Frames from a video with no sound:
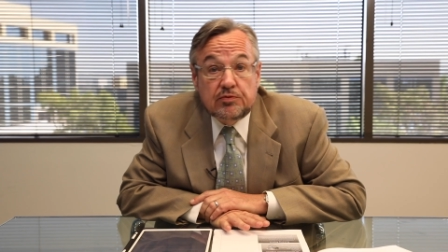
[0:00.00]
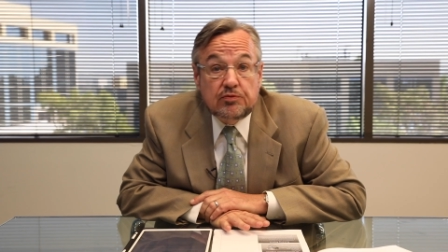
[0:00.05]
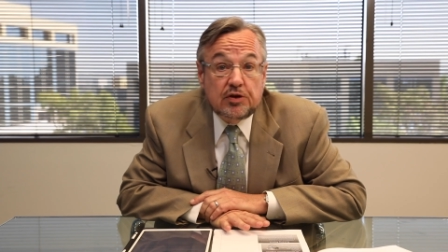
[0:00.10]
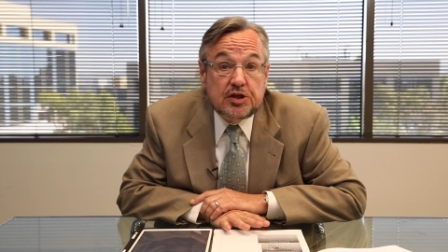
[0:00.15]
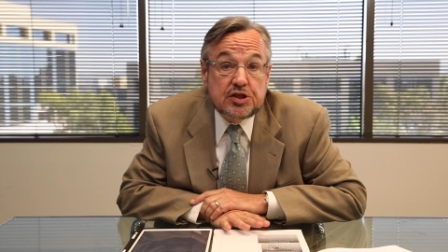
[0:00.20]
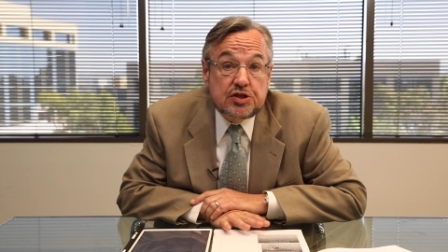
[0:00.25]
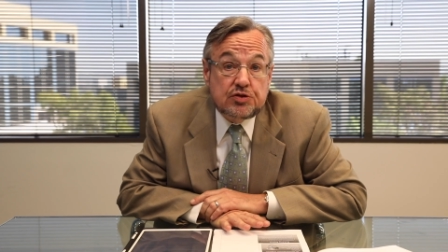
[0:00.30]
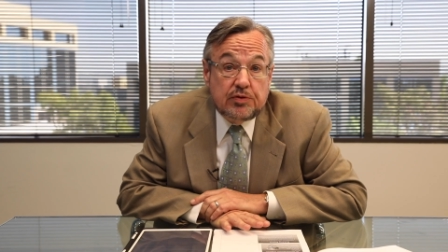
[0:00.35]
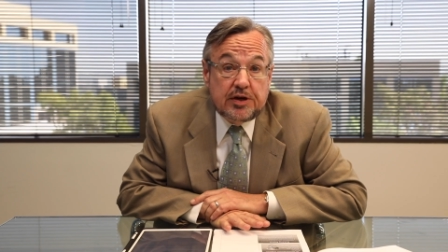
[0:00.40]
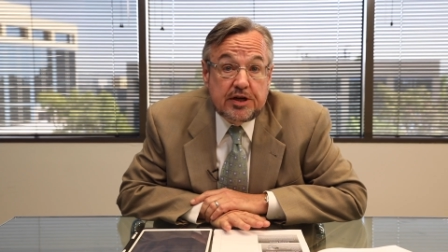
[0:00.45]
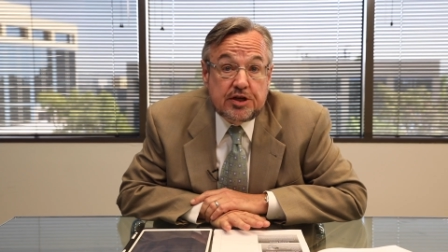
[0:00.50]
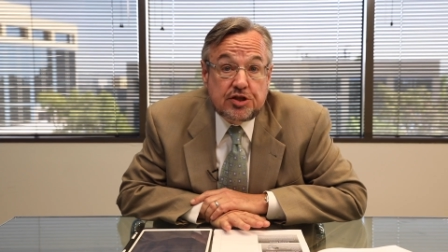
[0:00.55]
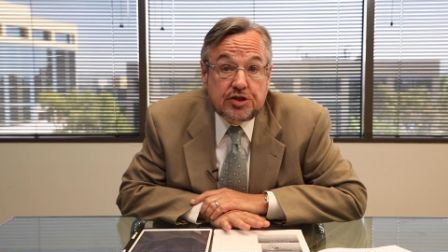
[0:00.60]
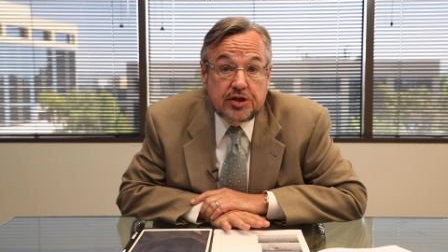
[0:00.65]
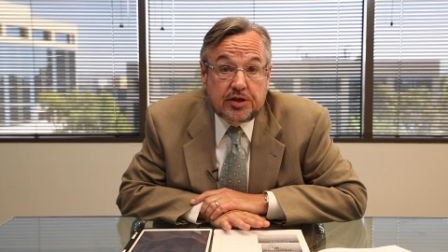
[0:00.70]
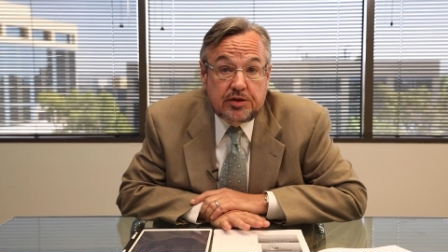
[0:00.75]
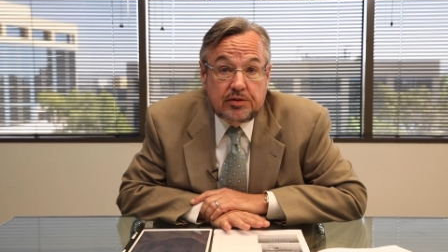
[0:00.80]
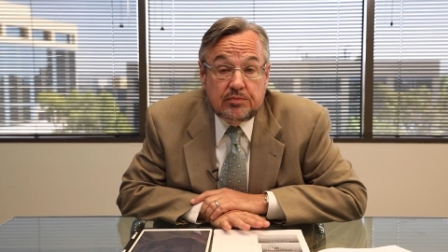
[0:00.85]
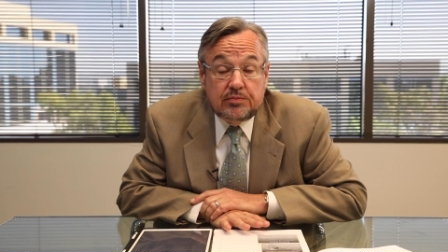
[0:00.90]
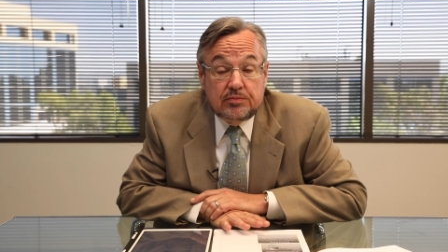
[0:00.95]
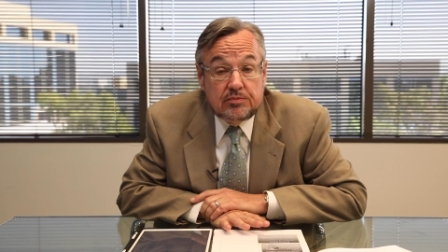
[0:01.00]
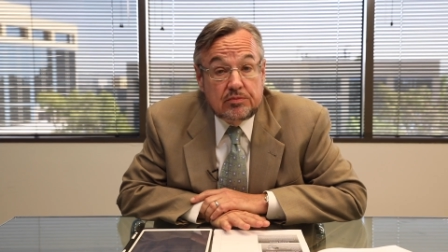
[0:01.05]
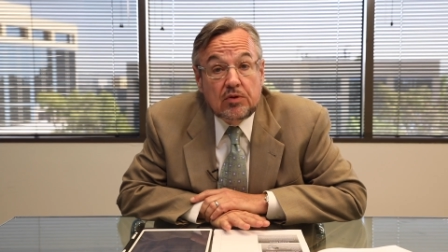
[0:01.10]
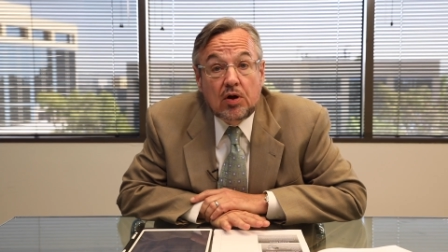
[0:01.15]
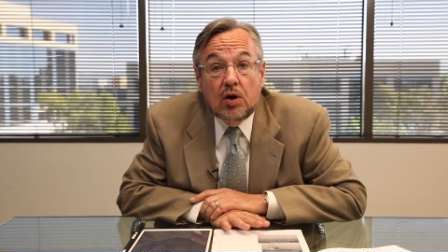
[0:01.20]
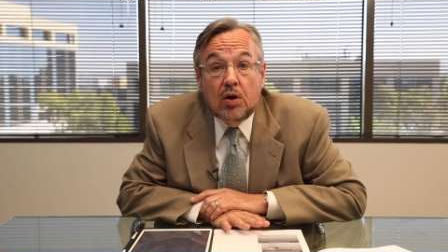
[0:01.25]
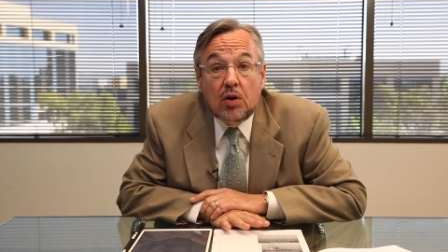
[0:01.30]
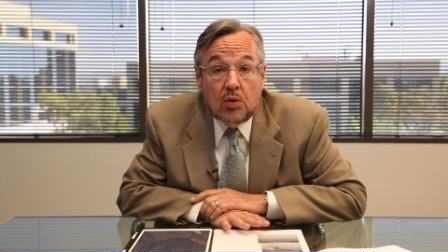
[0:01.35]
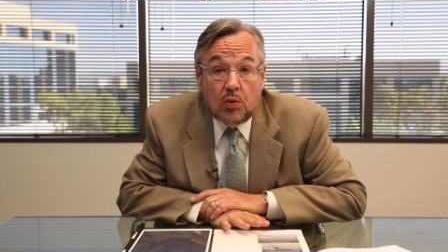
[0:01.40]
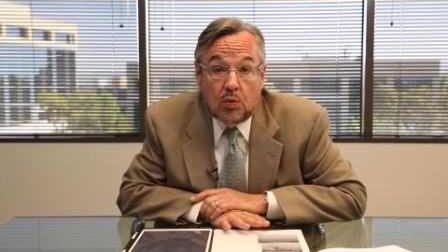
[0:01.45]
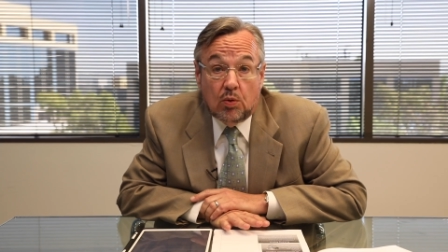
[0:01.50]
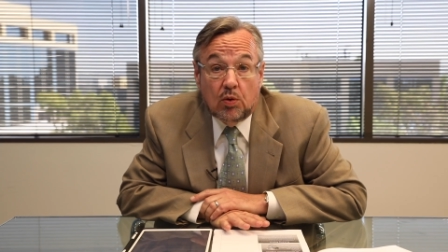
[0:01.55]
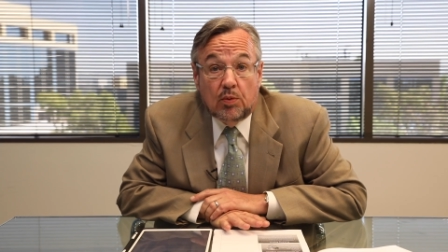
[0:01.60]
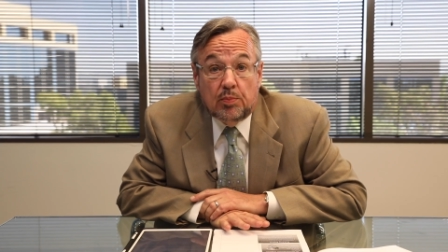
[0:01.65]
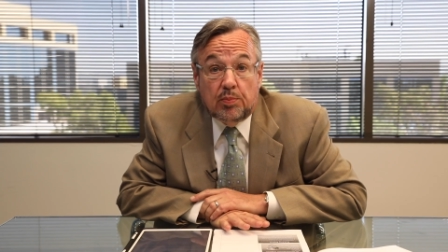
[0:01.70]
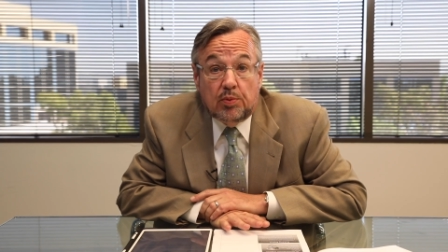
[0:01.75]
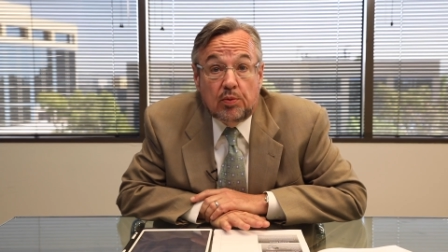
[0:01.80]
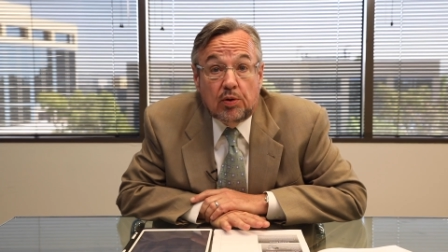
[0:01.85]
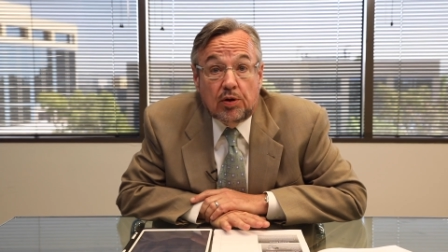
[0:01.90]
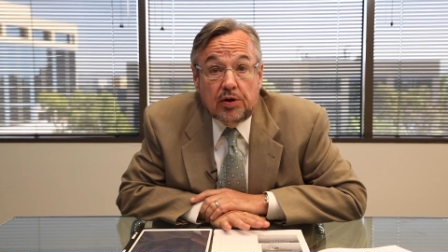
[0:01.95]
frustration, or
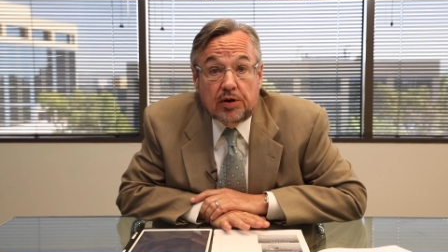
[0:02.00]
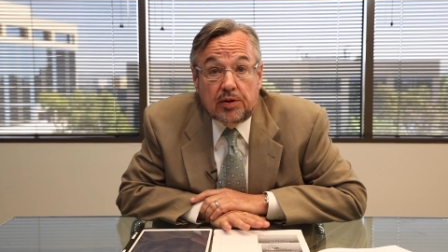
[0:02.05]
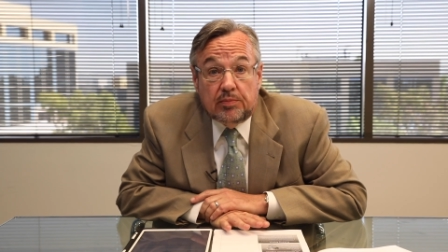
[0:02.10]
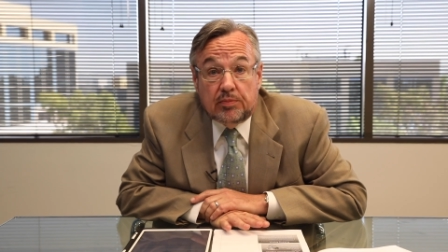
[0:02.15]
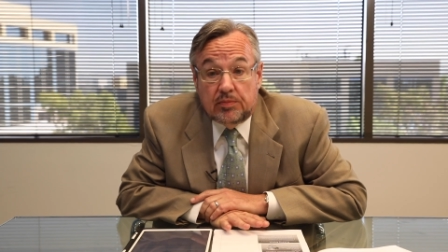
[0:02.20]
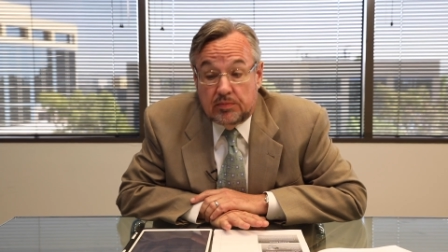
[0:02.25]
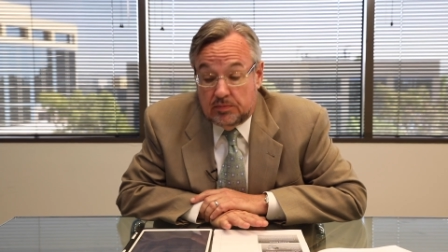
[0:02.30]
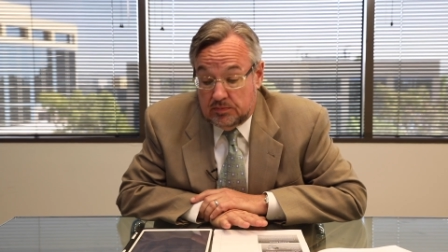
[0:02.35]
boredom.